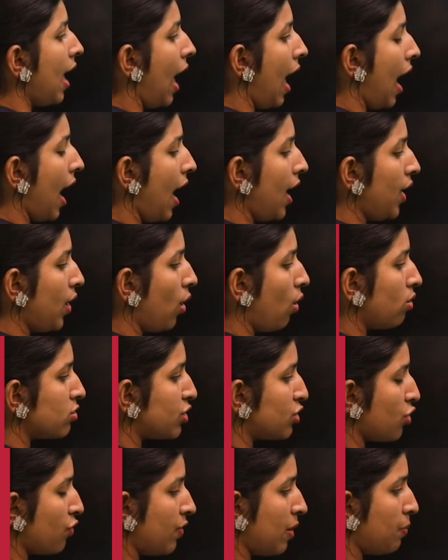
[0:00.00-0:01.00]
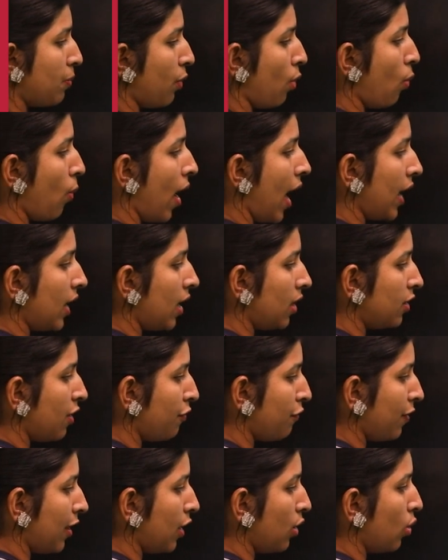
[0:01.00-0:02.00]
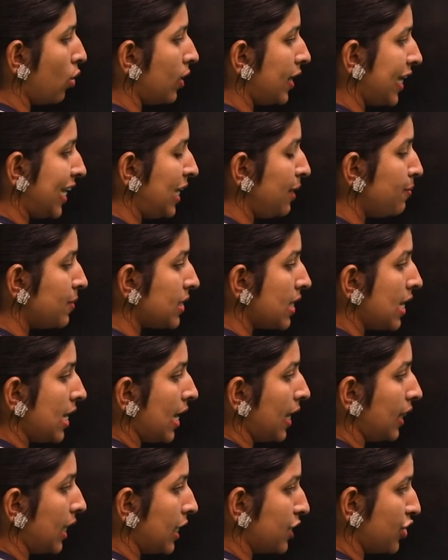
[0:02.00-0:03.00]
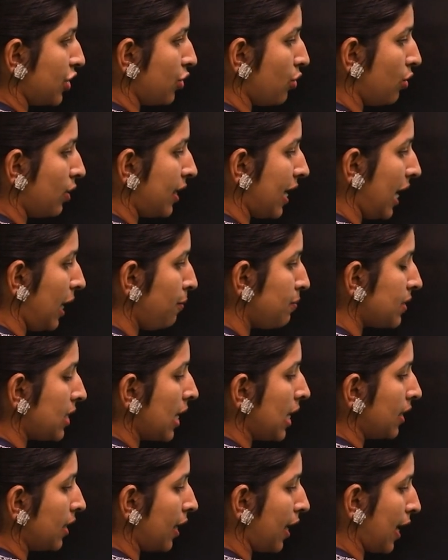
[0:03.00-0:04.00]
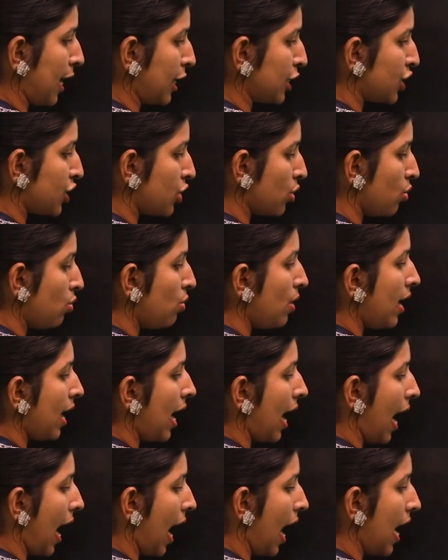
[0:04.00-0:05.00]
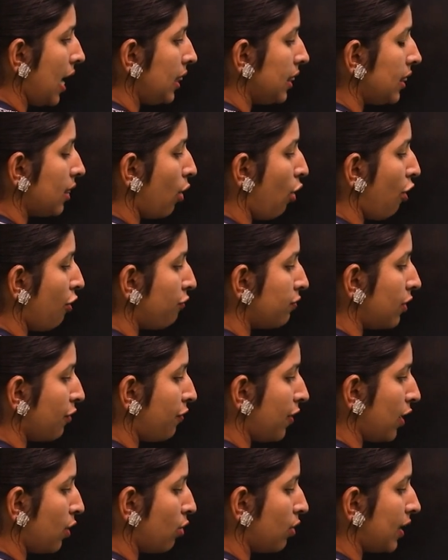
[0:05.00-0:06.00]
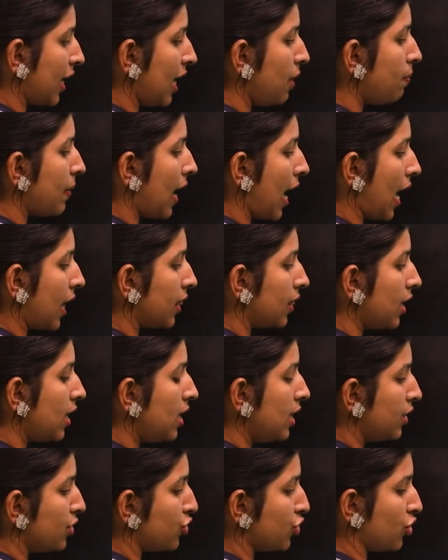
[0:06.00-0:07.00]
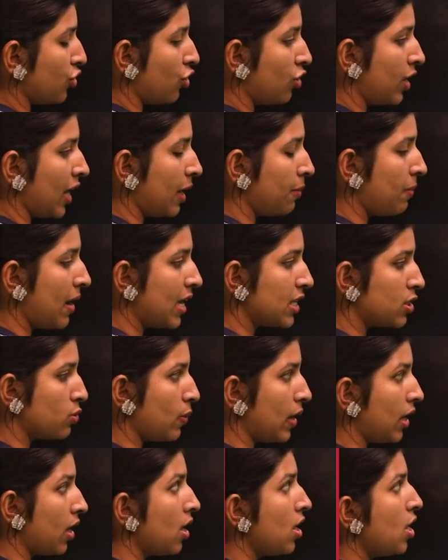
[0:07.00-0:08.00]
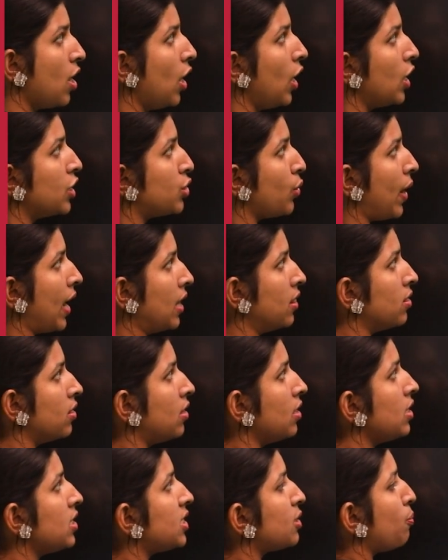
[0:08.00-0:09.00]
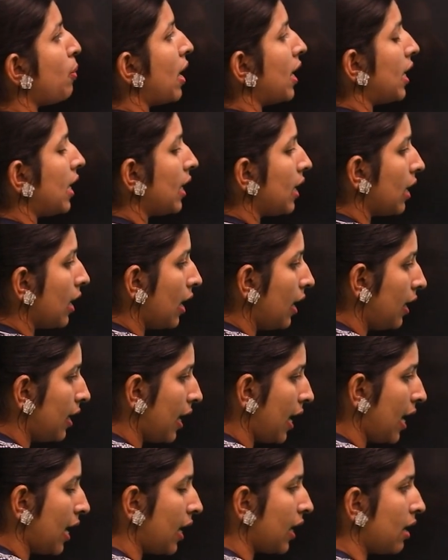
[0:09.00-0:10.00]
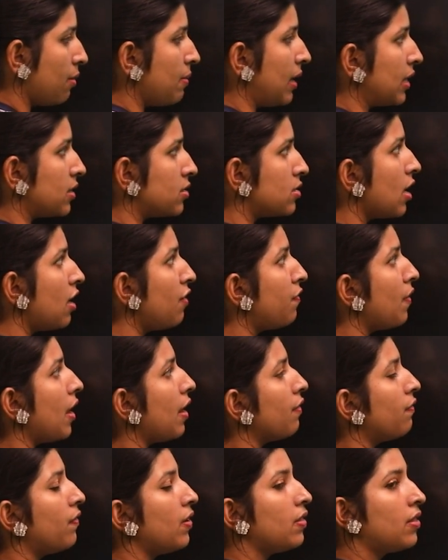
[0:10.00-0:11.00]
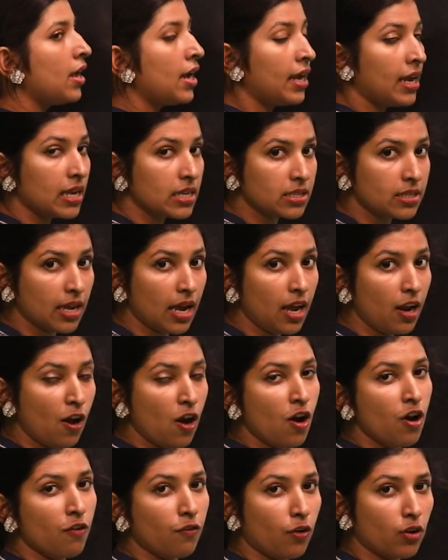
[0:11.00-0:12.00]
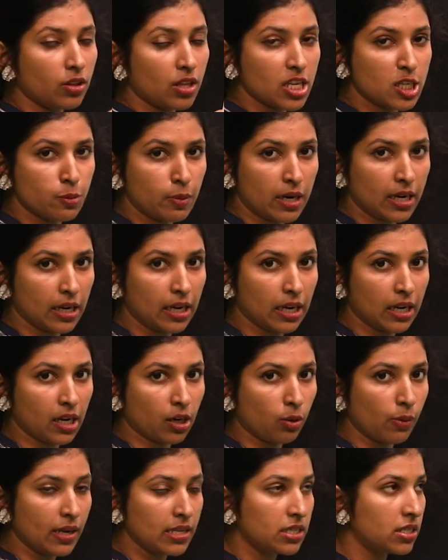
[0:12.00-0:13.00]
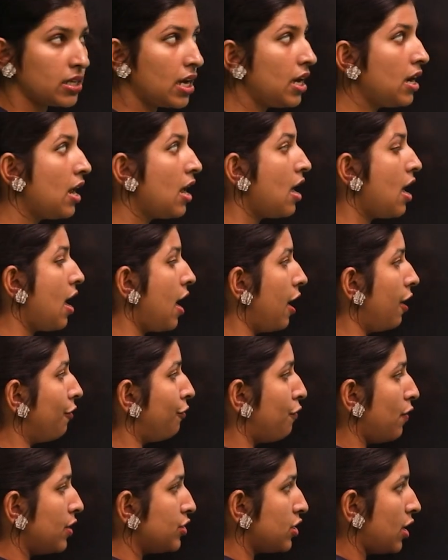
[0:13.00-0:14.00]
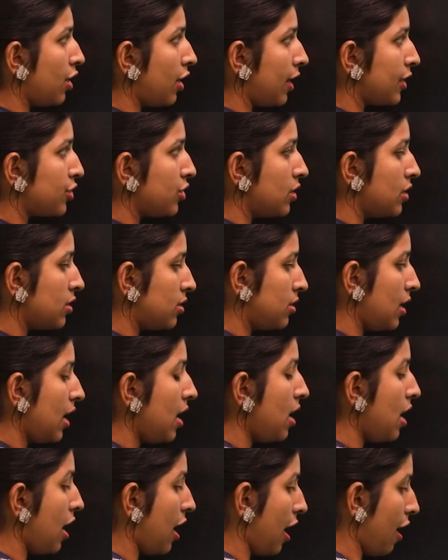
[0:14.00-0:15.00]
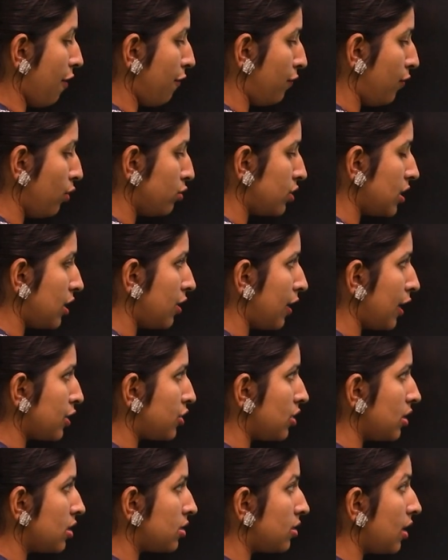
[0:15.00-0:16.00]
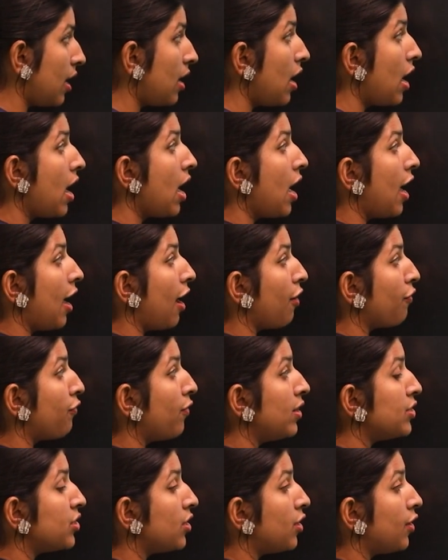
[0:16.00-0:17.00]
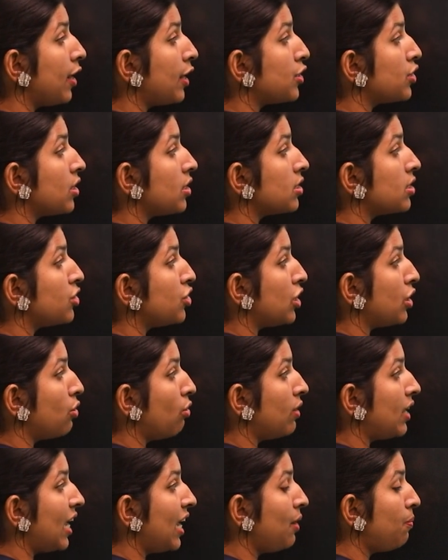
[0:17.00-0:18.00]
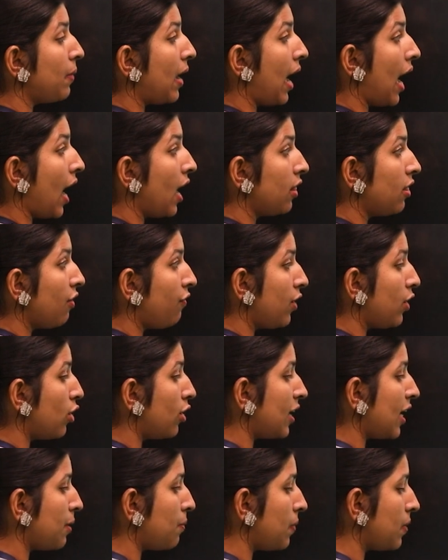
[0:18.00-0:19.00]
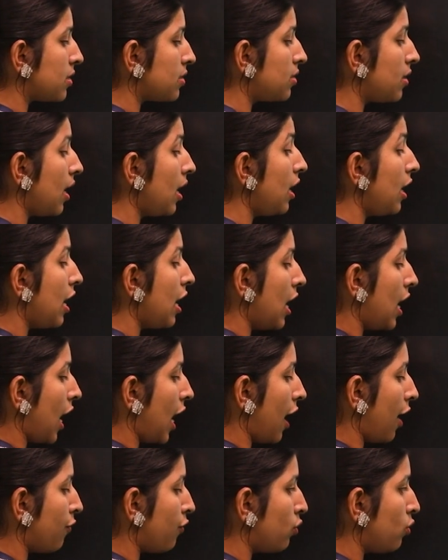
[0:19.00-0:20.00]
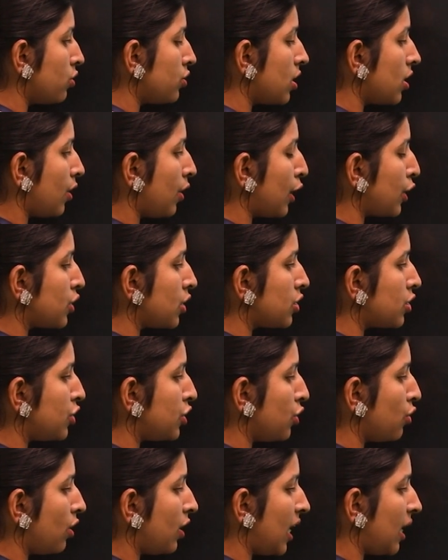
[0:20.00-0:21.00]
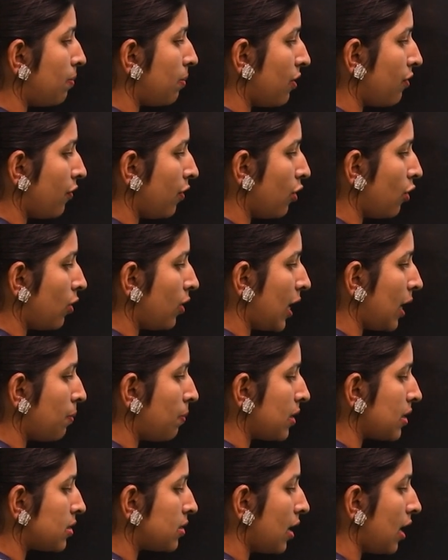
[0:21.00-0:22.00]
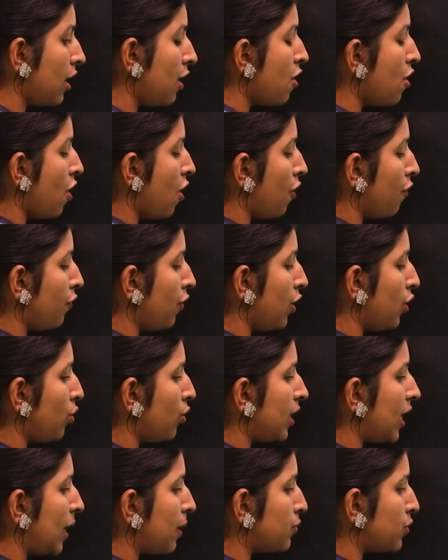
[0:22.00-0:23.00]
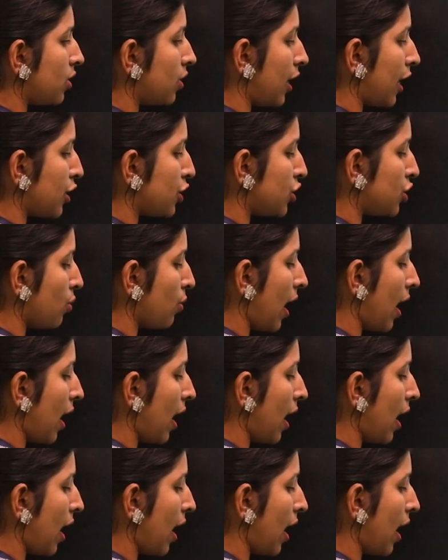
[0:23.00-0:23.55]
and also we provided the phenotypes, the genotypes, the ratio and of the phenotype and the genotype as well. So in this particular diagram itself, everything is there for this particular question. F1 generation is there, F2 generation is there, F1 generation's genotype and the phenotype is there, F2 generation's genotype and phenotype is there, phenotype ratio